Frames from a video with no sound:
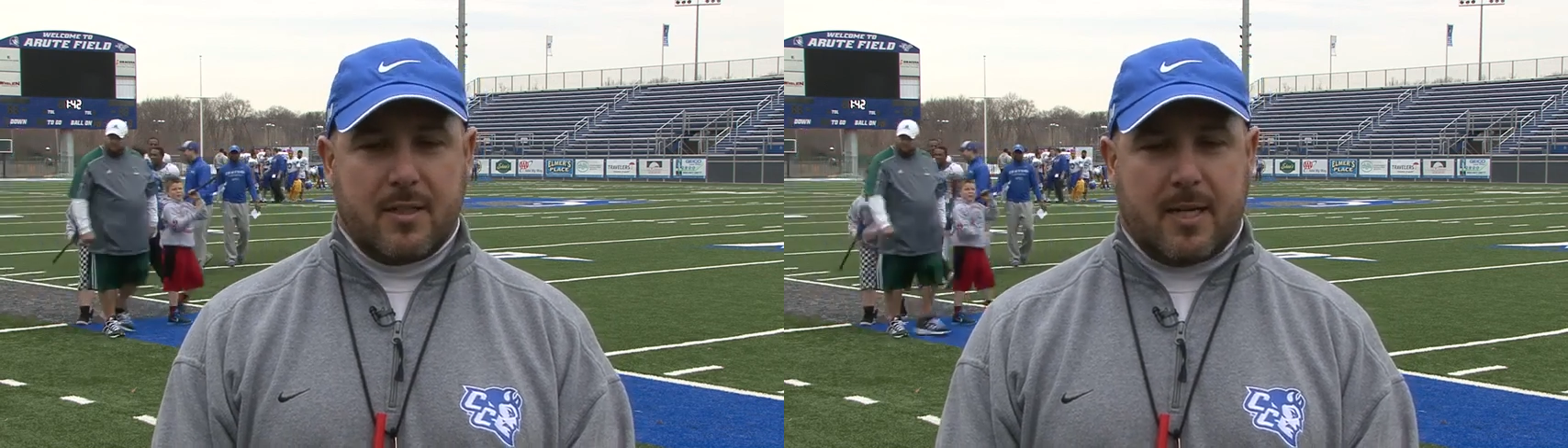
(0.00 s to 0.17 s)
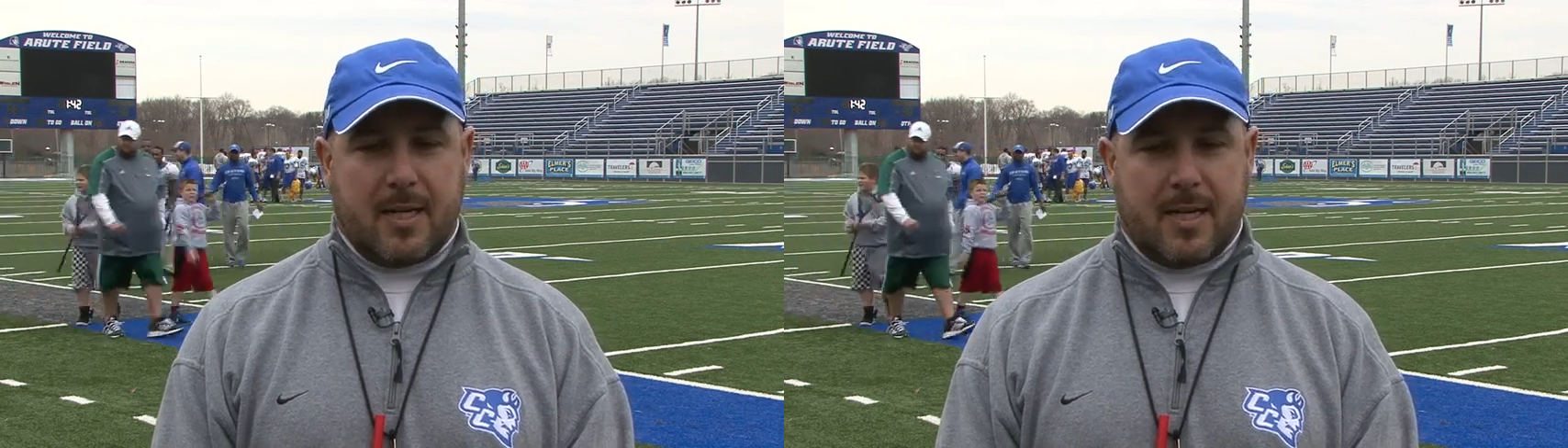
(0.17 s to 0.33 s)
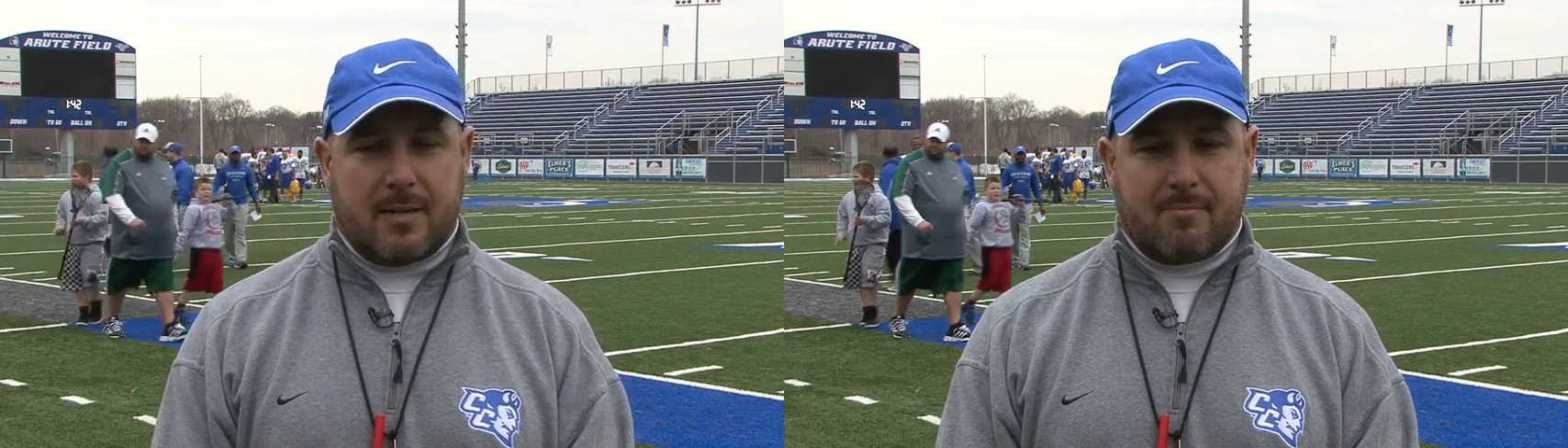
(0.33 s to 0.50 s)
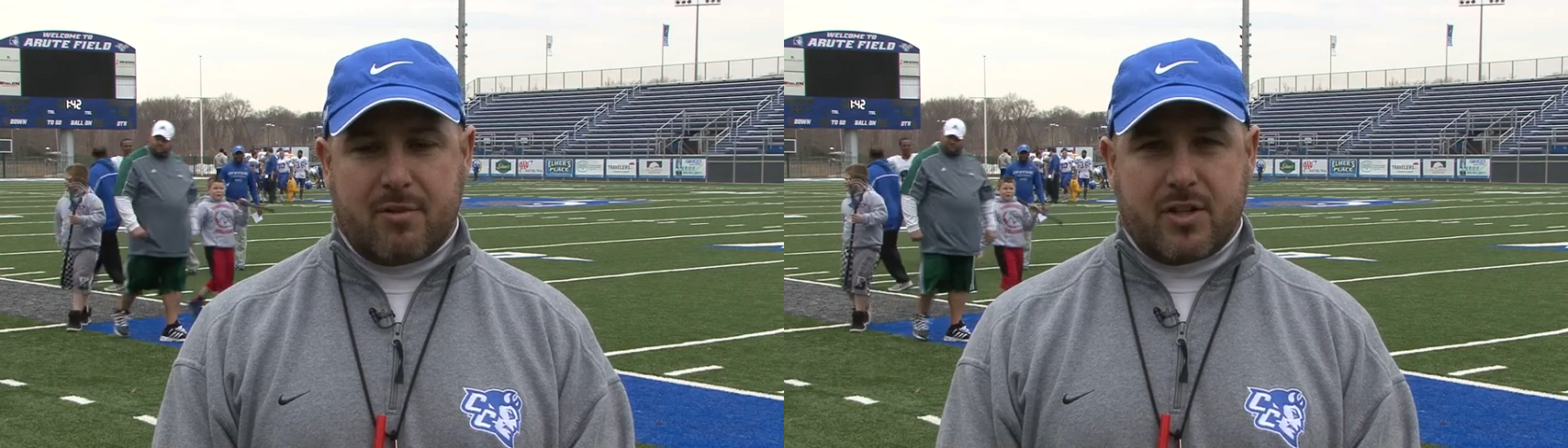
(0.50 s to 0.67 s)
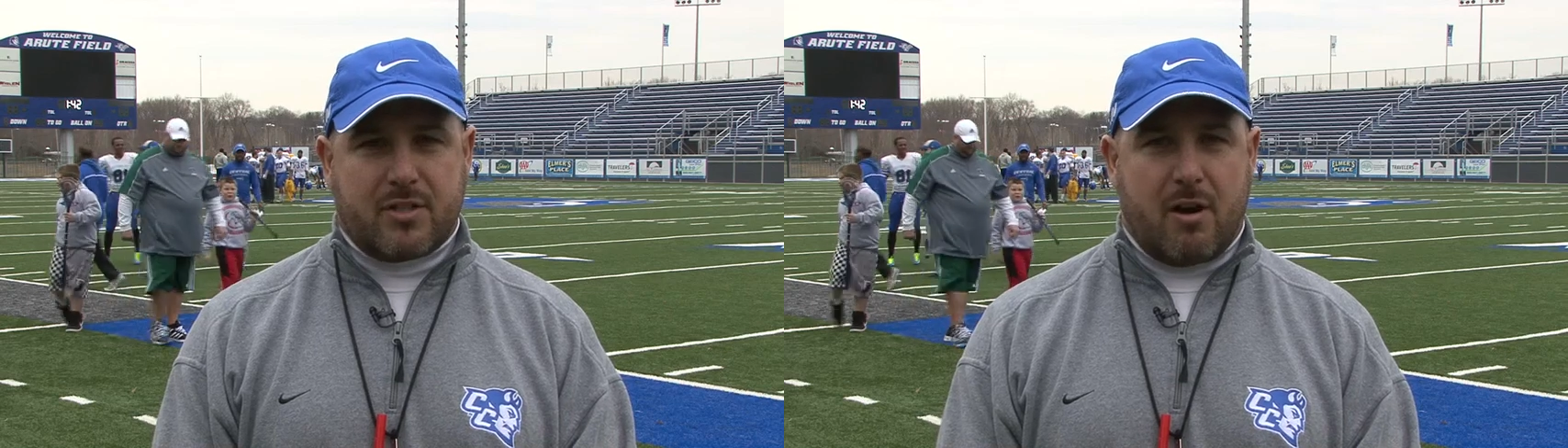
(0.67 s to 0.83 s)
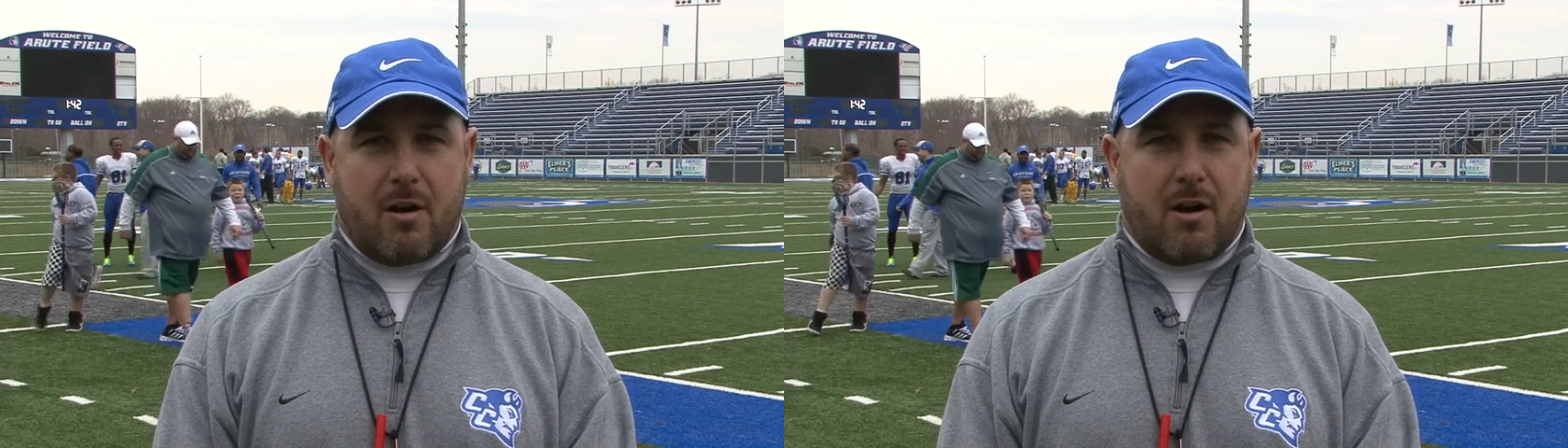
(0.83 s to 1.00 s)
um,
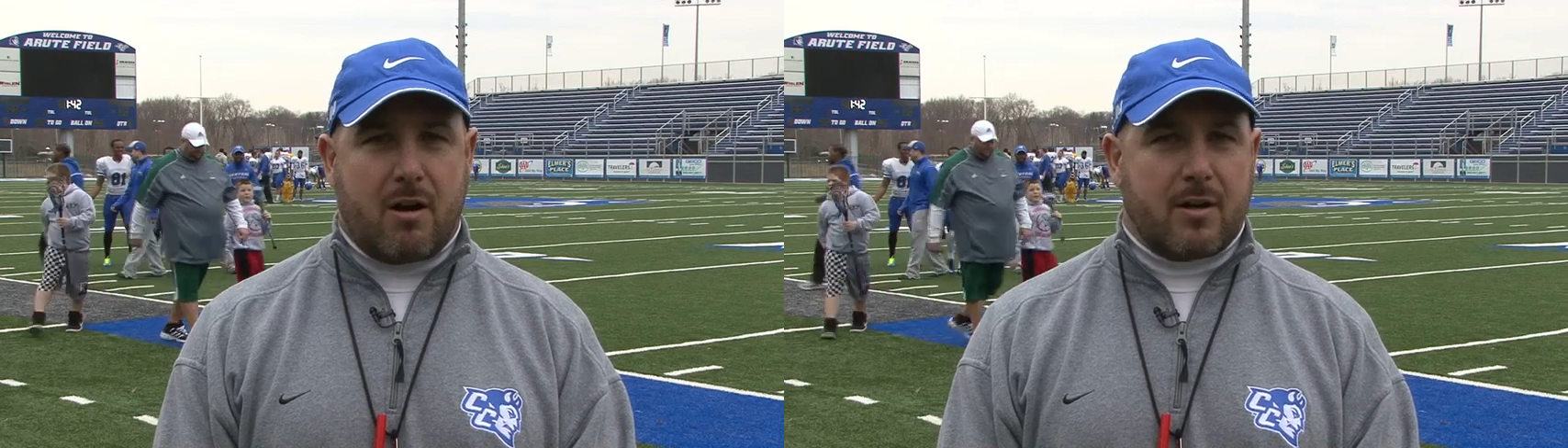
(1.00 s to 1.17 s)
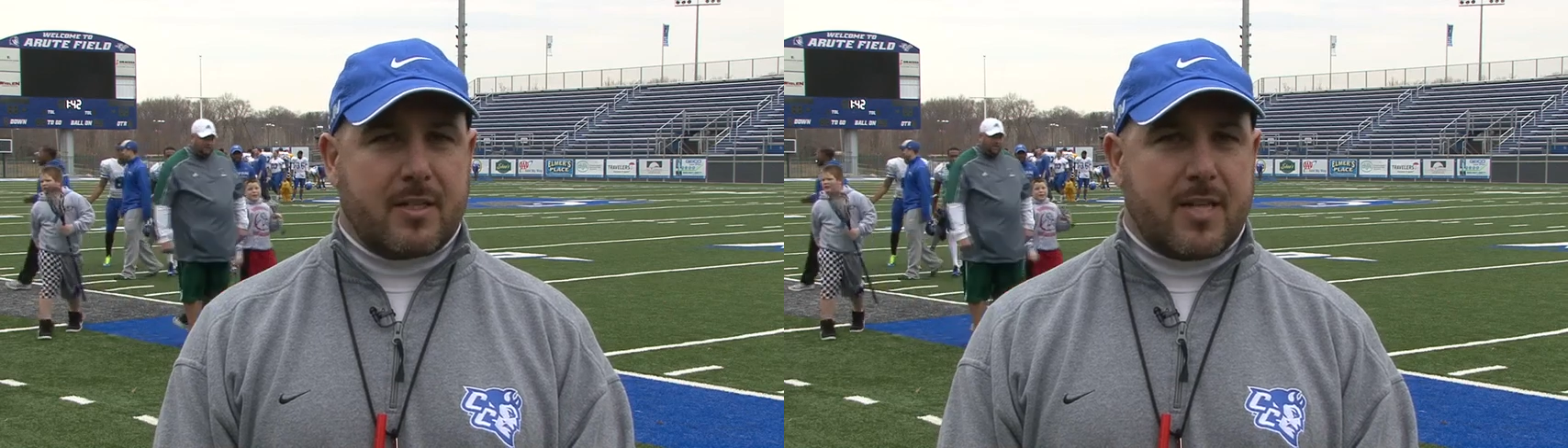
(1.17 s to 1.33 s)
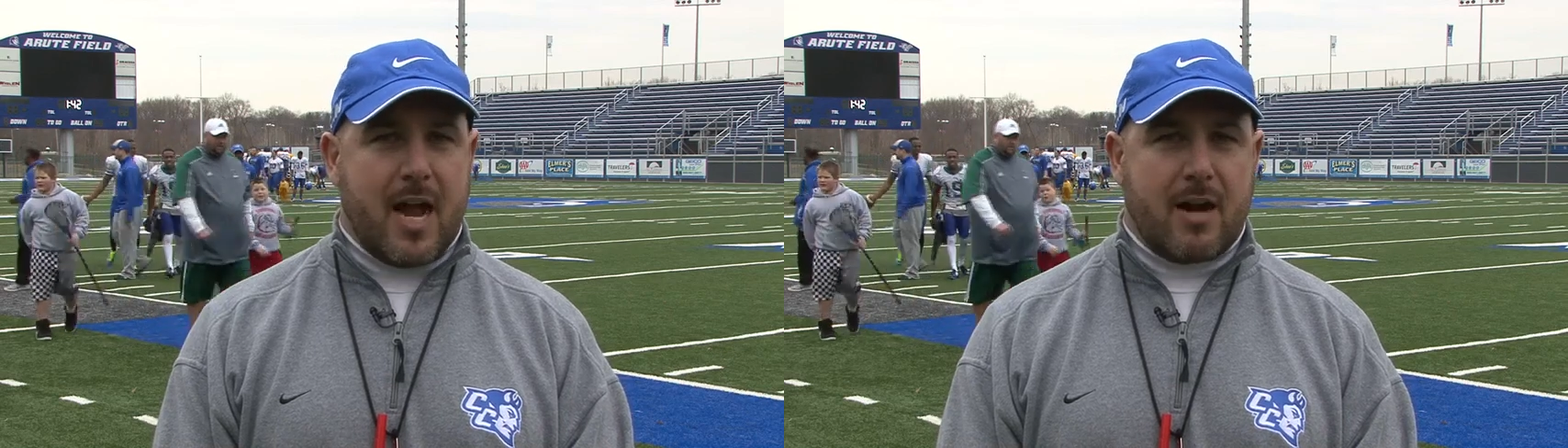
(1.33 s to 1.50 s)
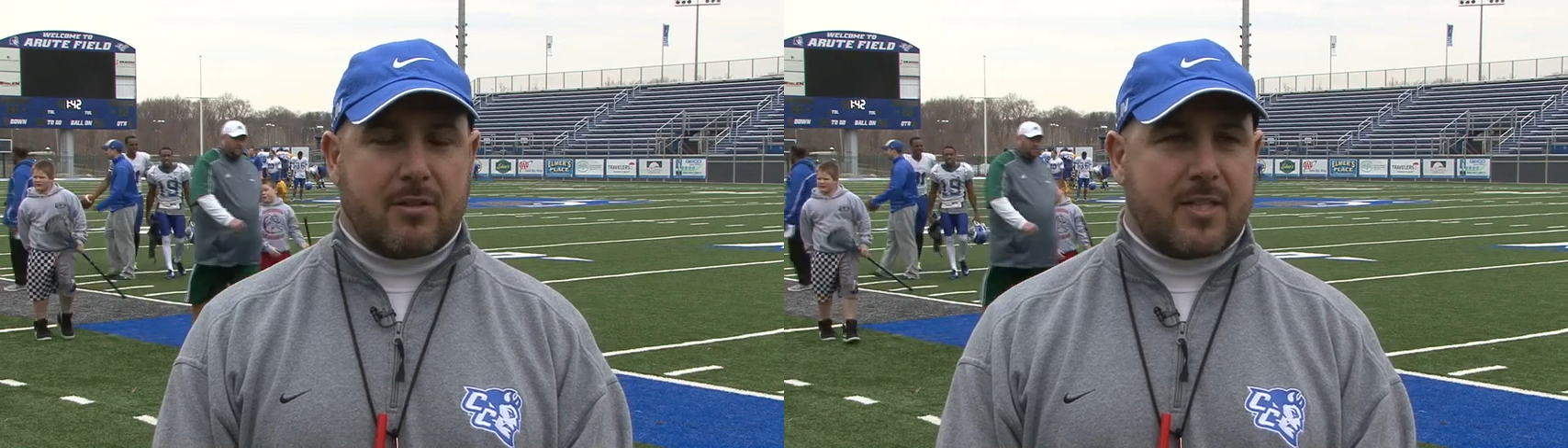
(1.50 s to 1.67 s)
just our, our entire